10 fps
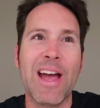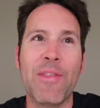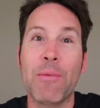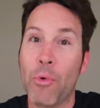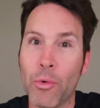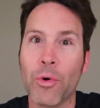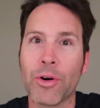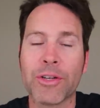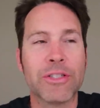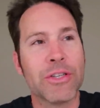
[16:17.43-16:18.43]
And then more
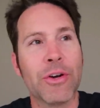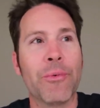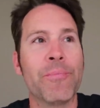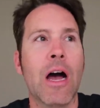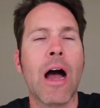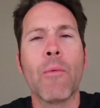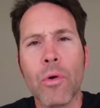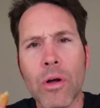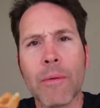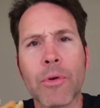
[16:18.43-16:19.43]
work. So
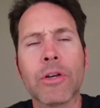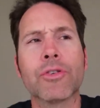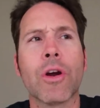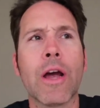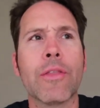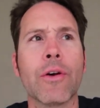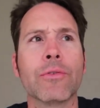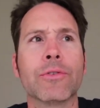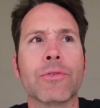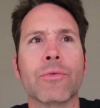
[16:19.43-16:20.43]
I'm gonna try though
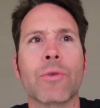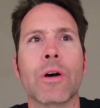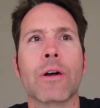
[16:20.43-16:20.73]
to